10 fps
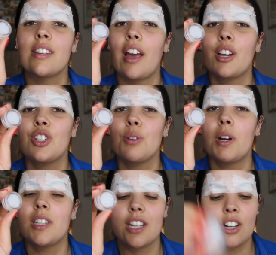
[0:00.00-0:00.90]
that I can do
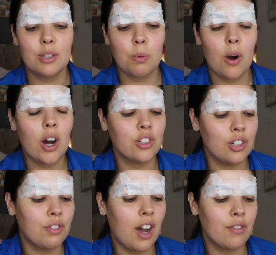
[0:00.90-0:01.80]
Wednesday night as well, I'll do
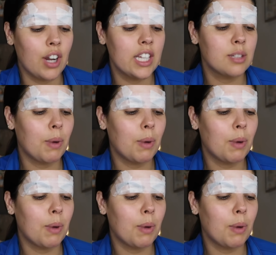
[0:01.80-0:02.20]
five nights.